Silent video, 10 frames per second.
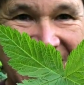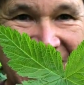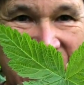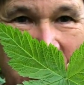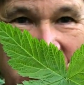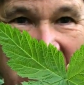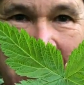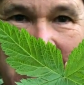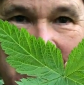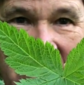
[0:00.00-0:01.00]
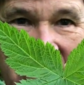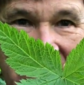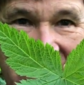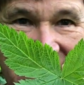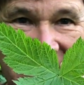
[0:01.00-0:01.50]
So salmonberry,
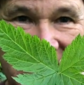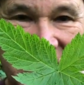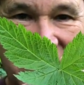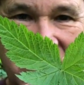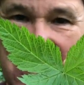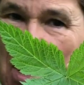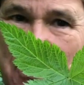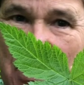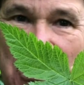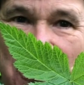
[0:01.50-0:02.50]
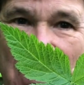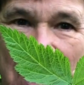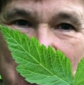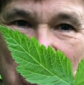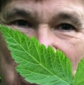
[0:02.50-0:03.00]
not a butterfly
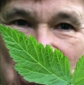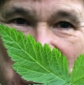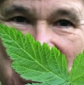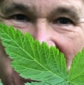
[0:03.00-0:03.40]
bush,